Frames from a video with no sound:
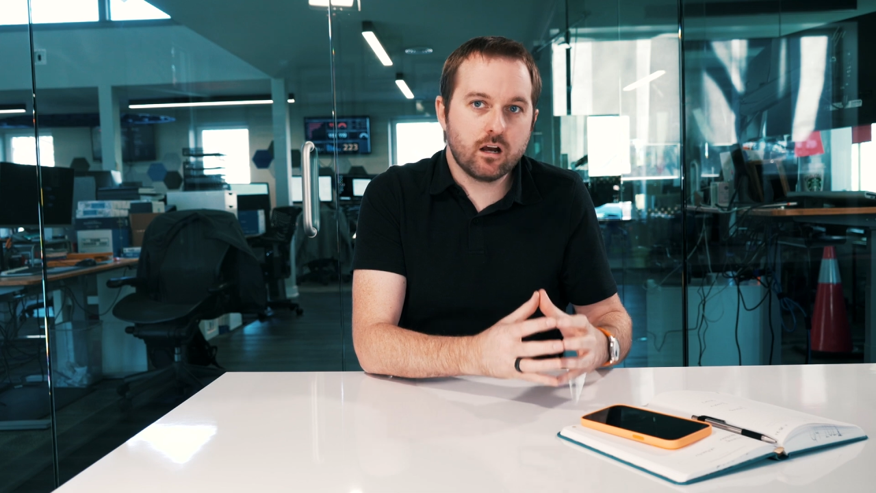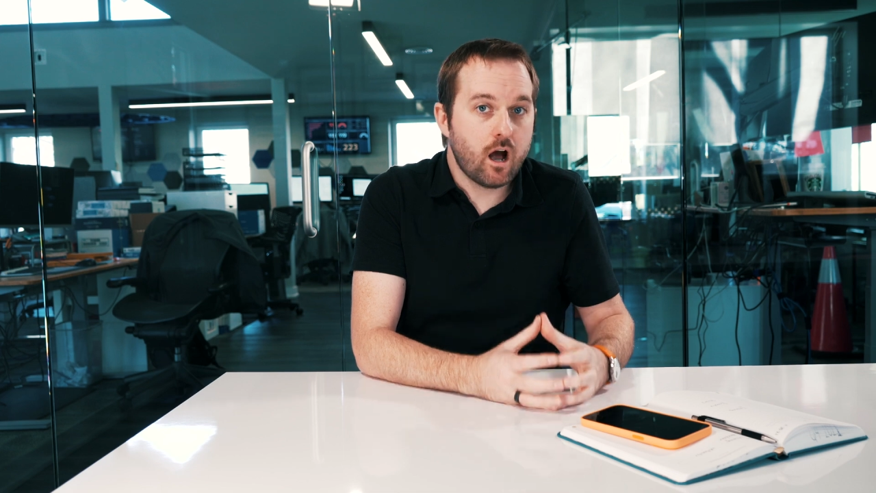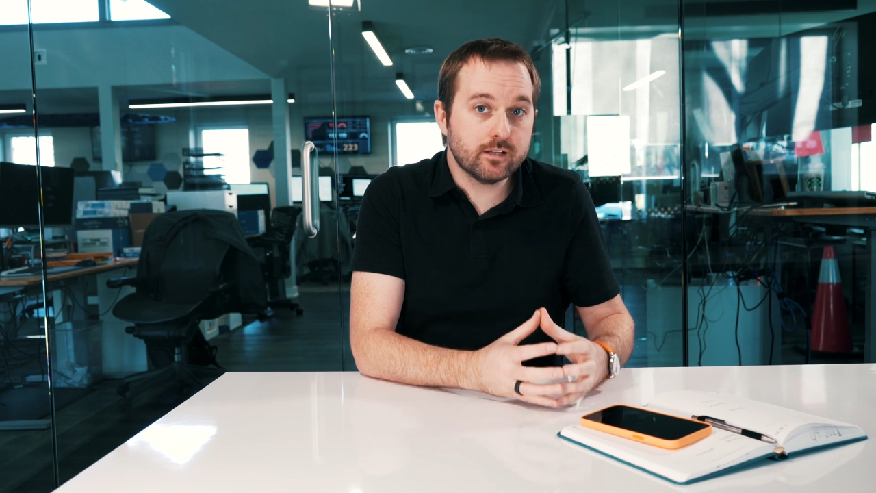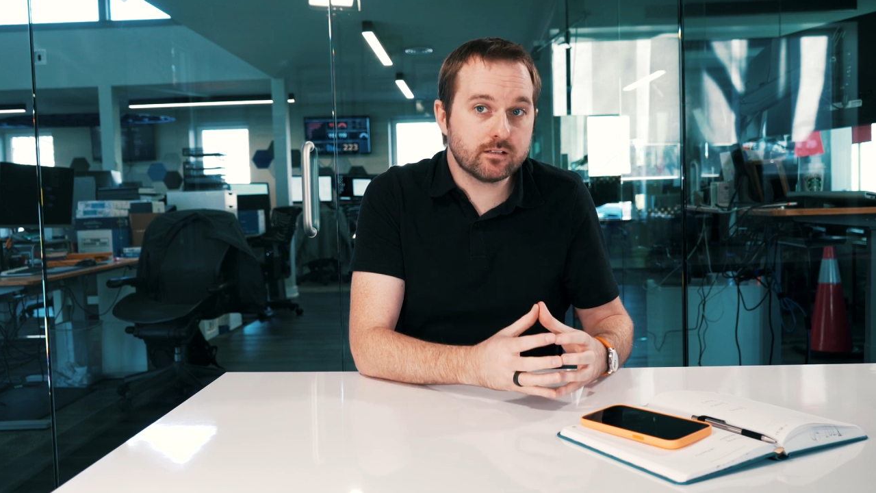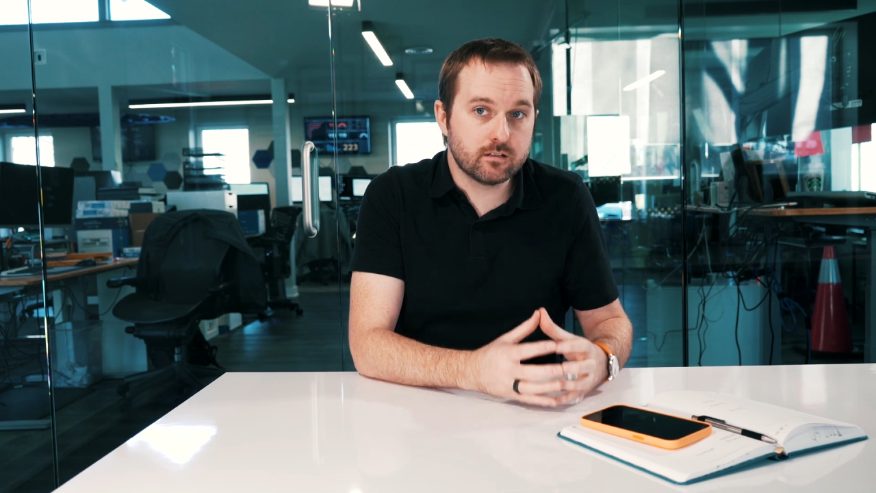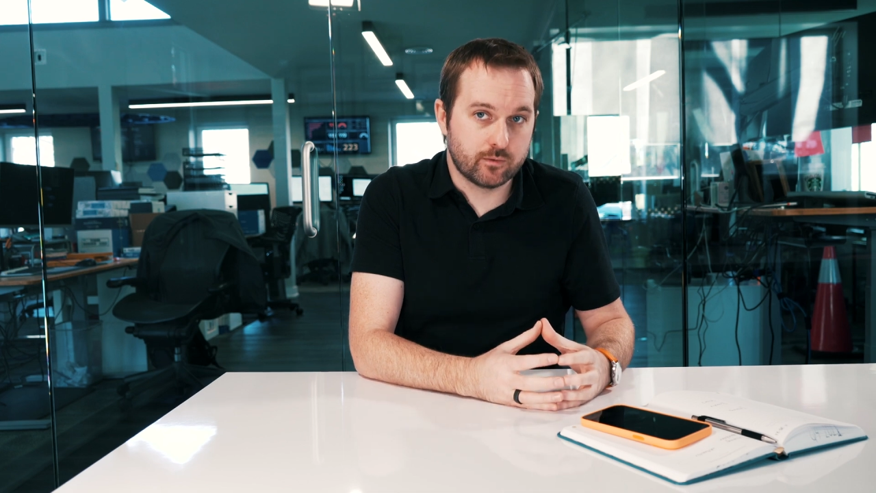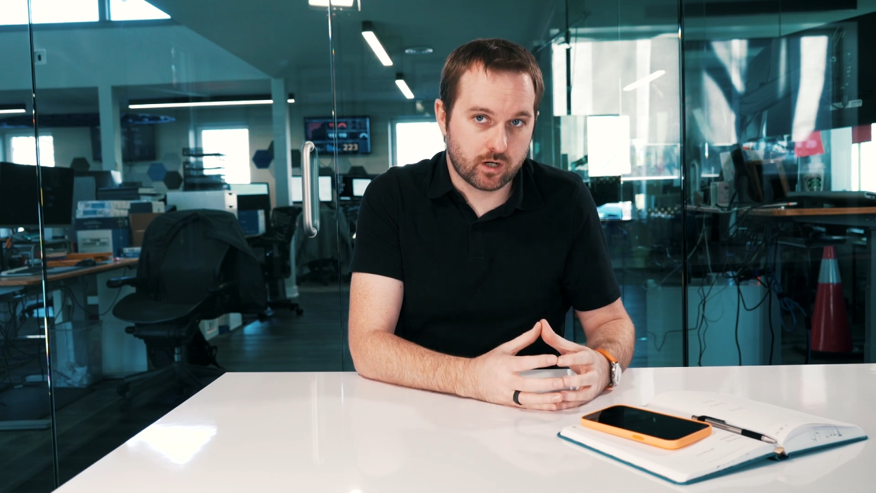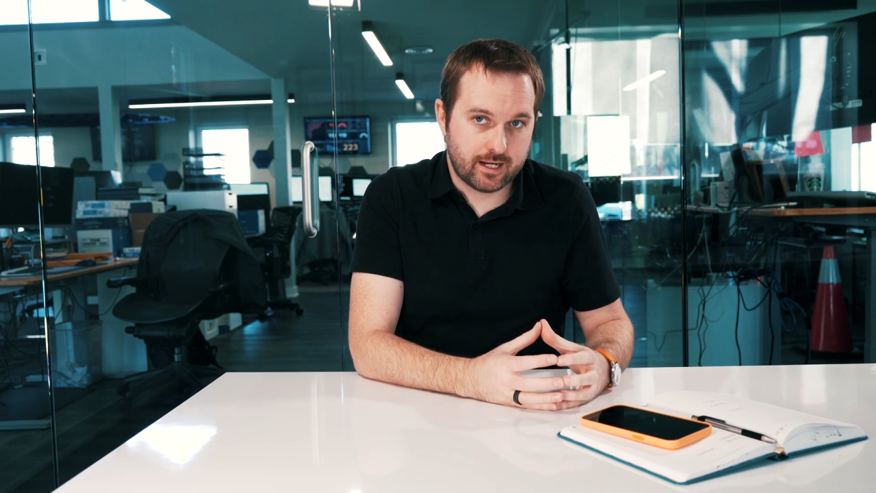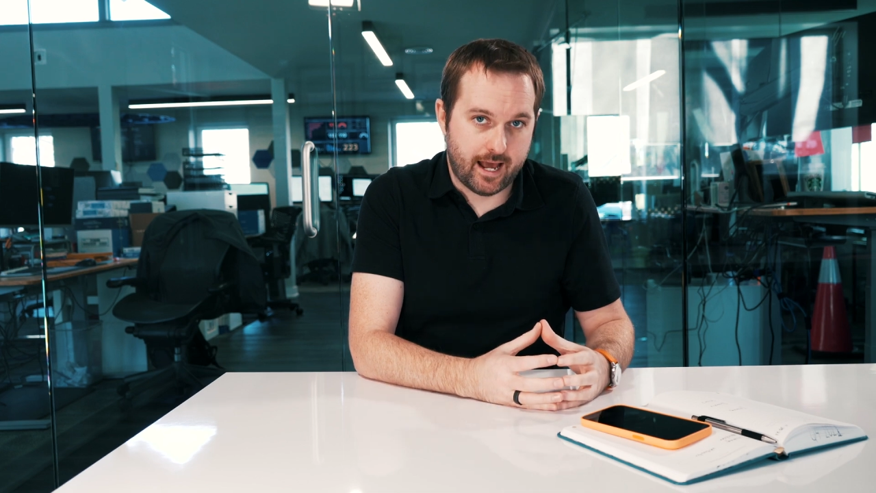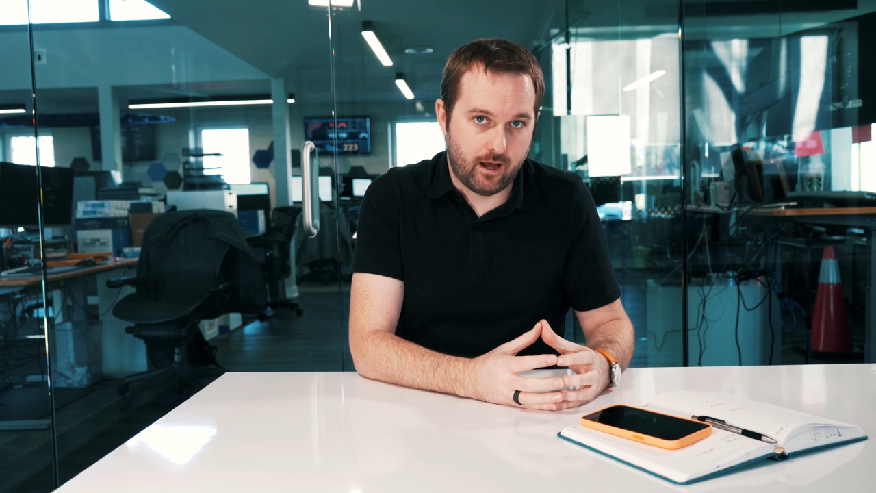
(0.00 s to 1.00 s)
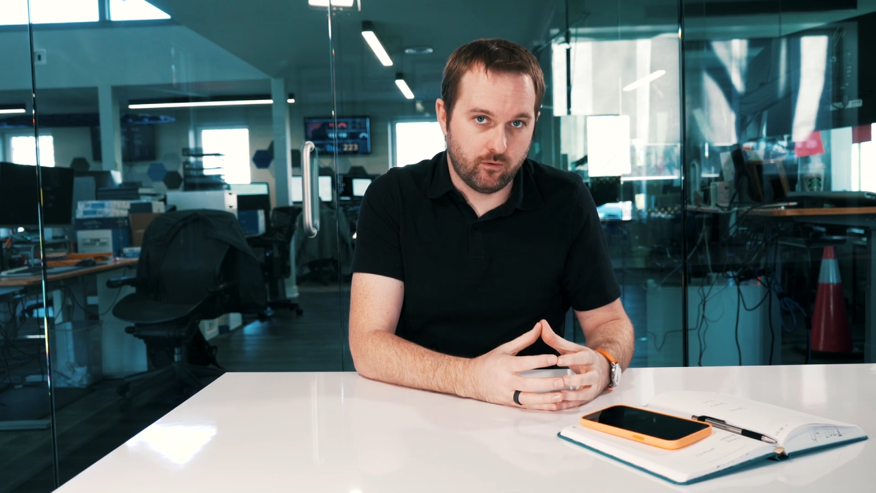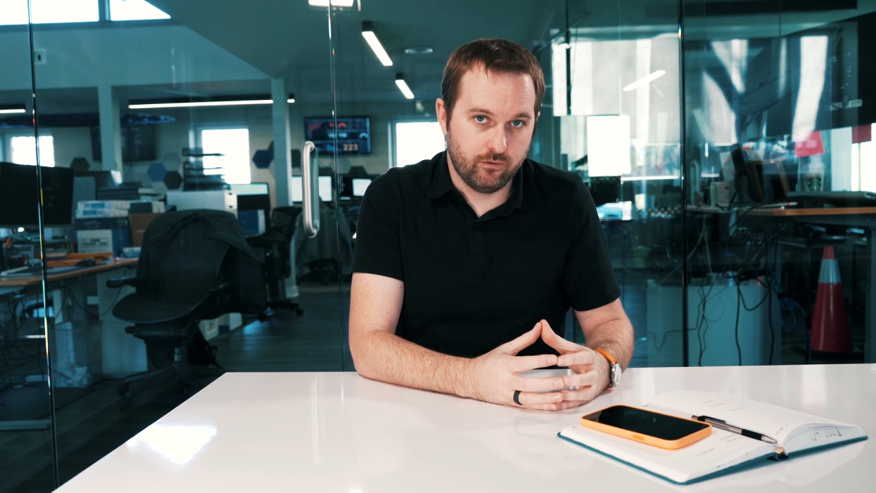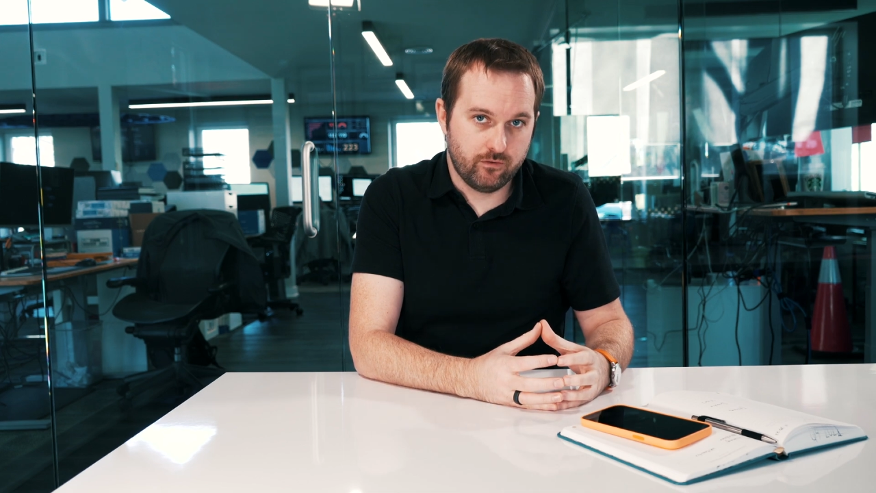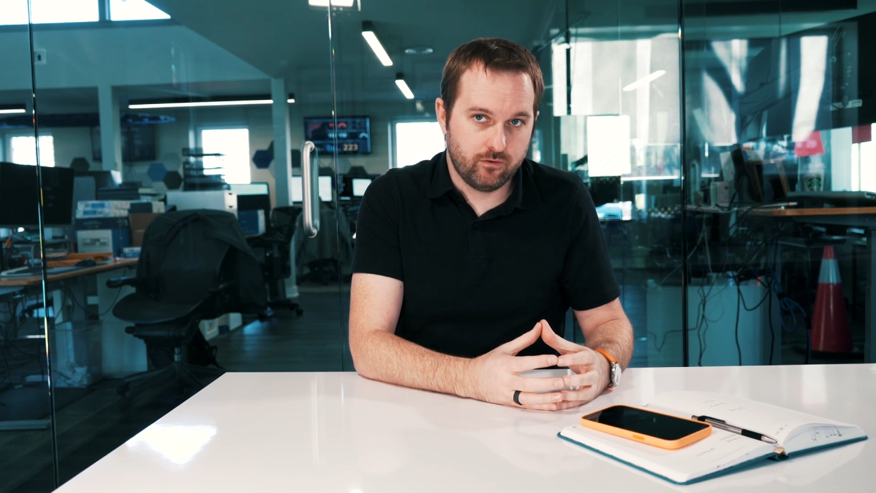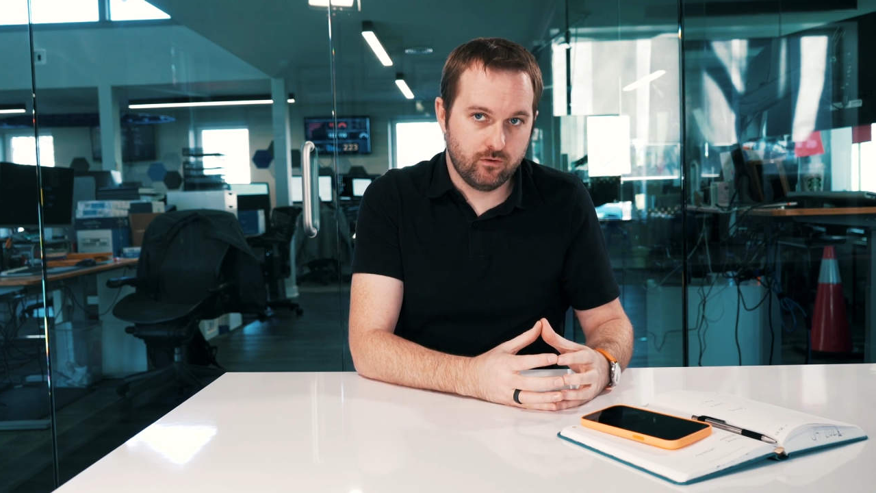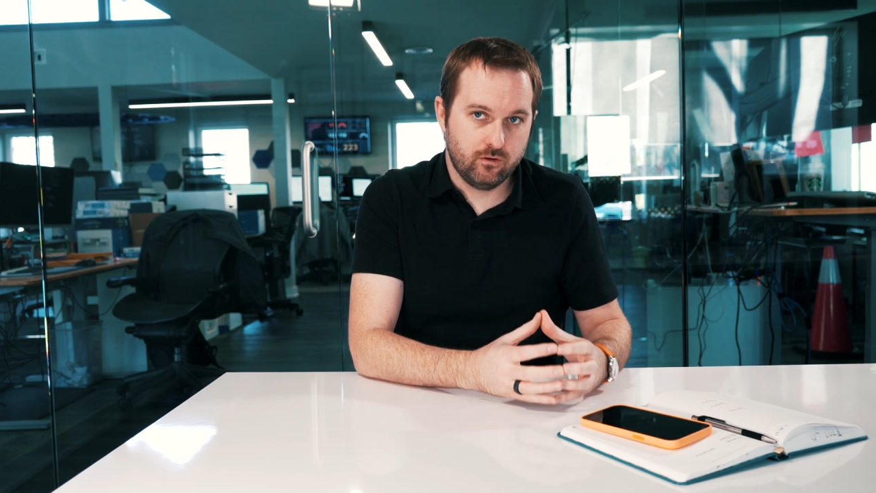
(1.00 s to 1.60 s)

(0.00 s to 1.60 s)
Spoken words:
customer count.